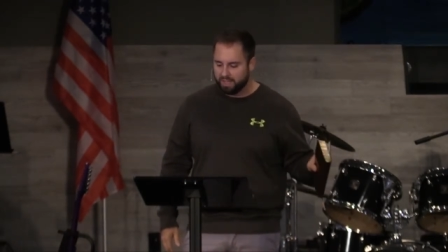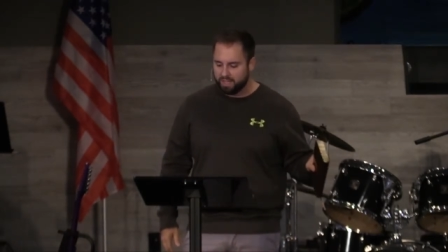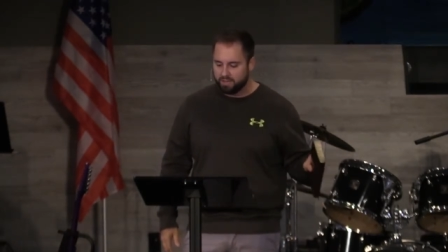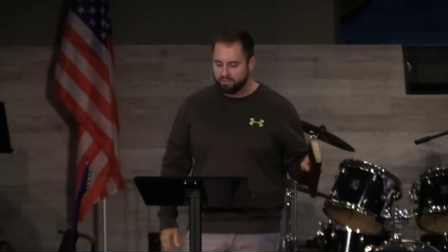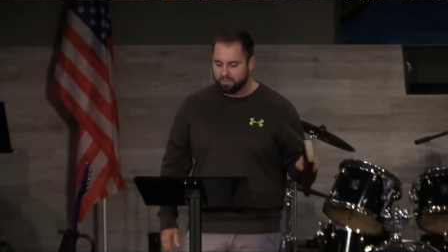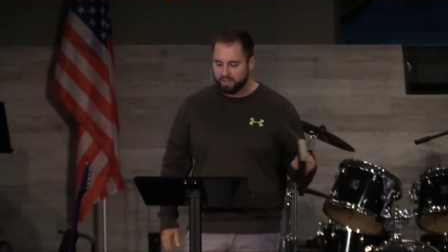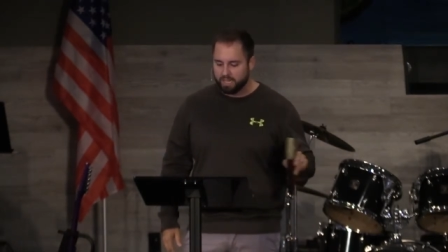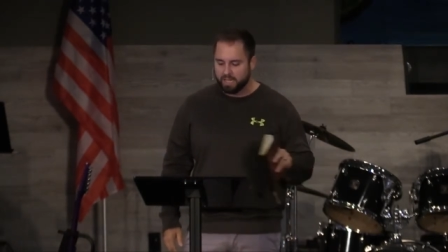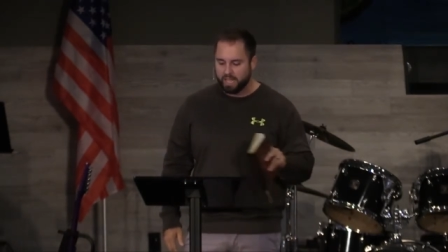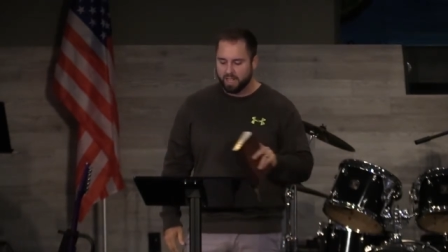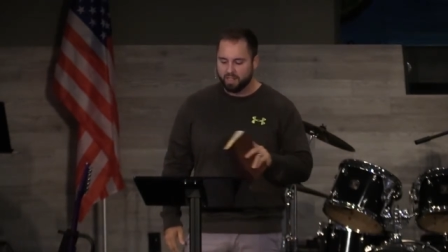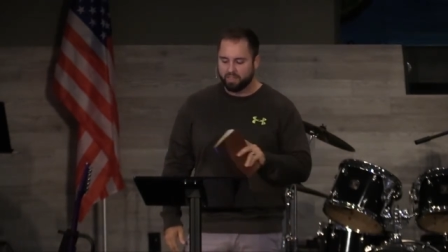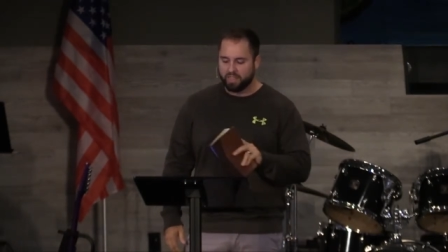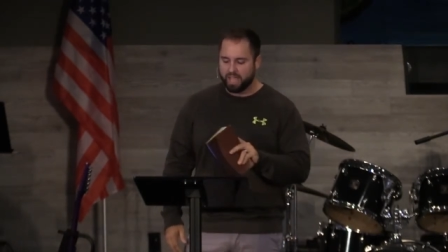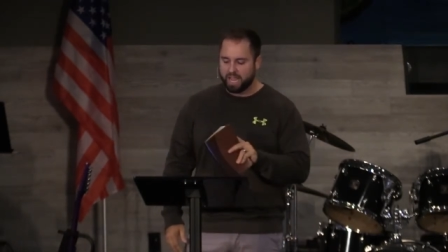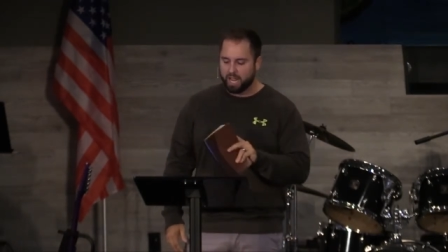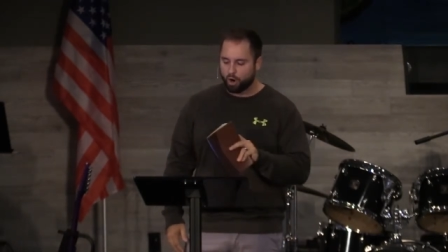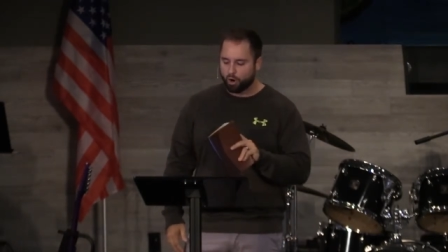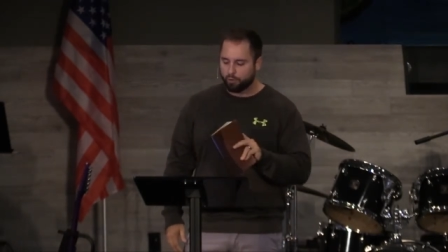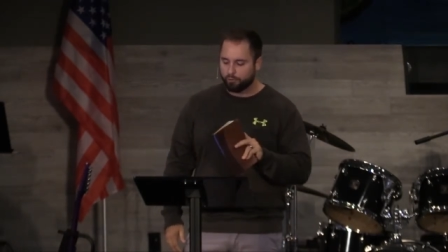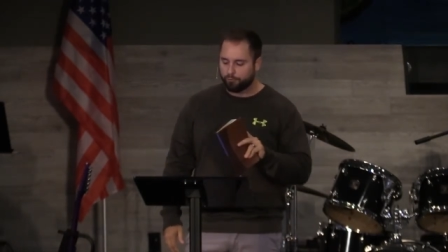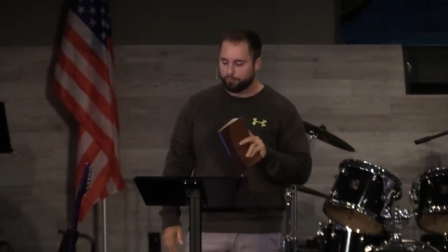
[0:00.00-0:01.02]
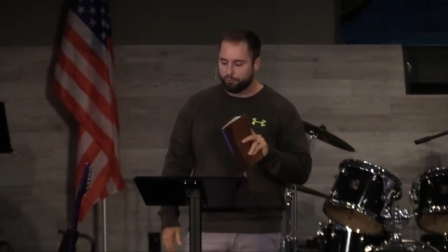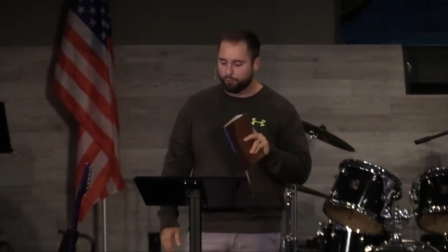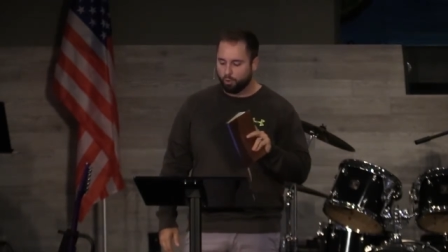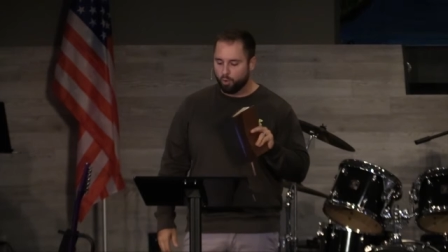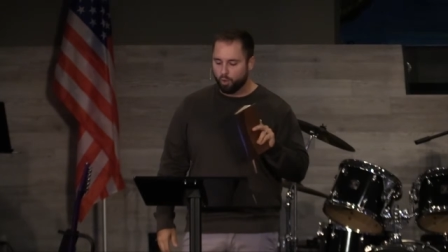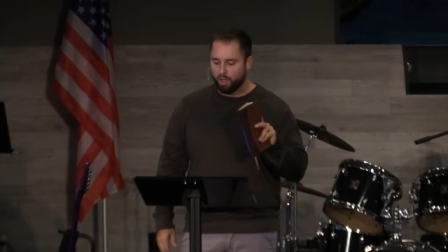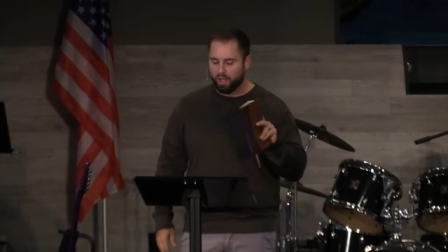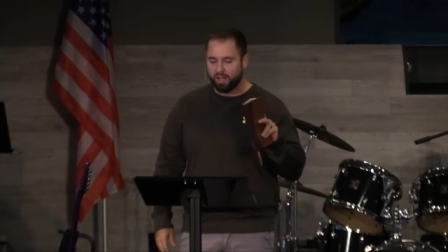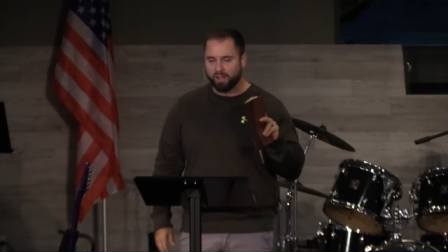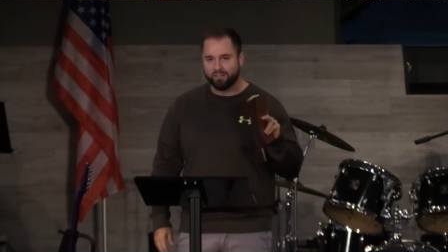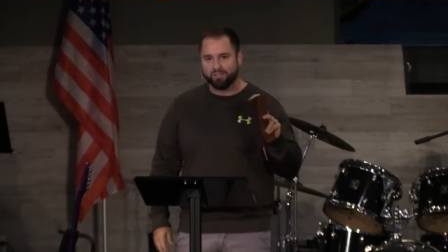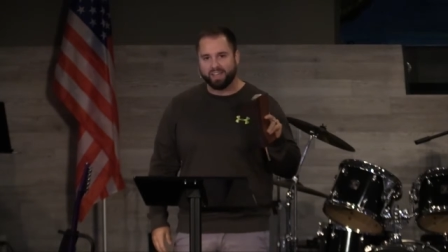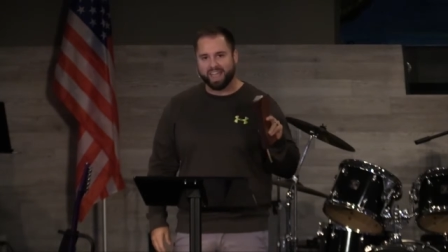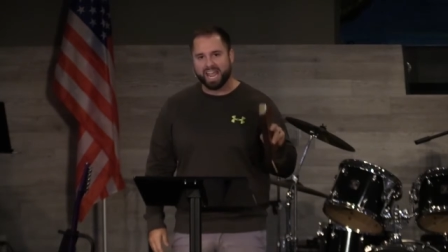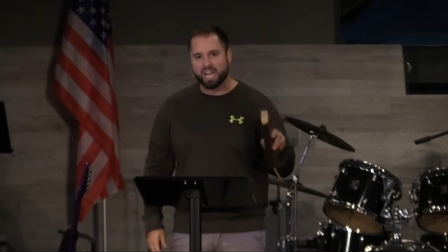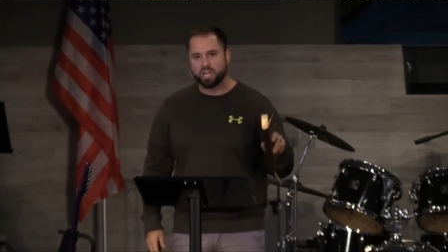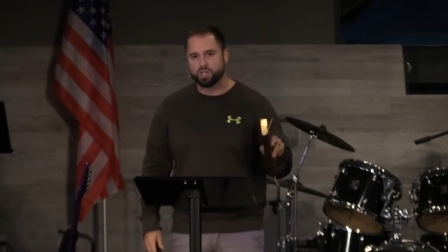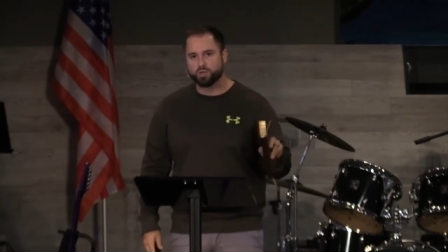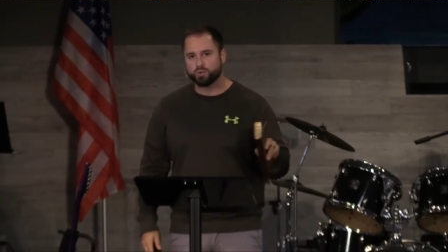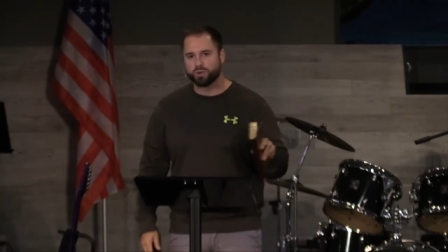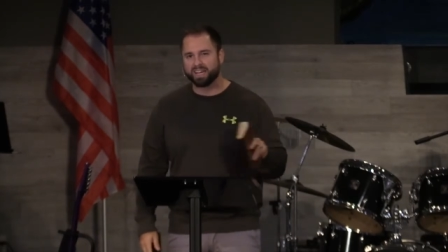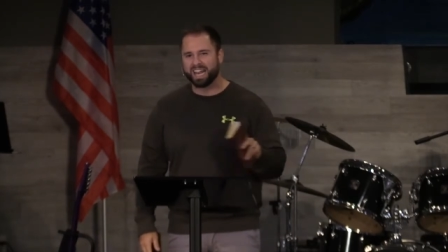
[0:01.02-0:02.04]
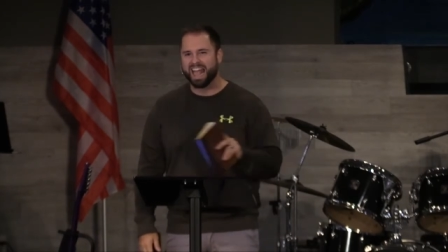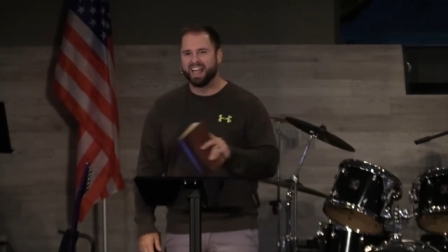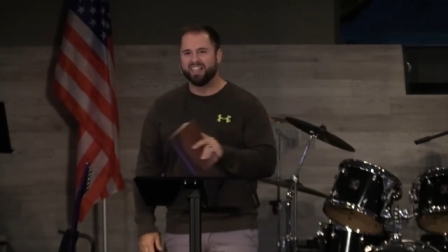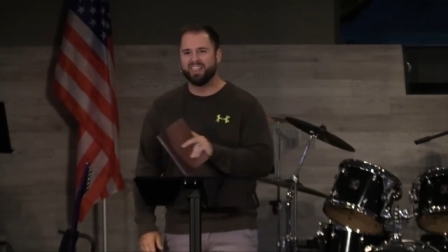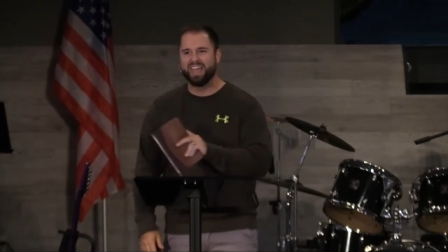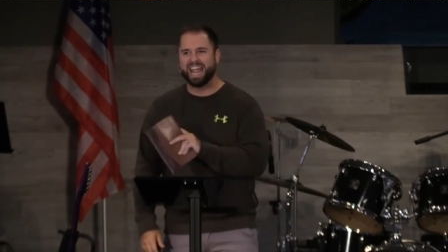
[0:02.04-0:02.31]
envy, they are full of hatred.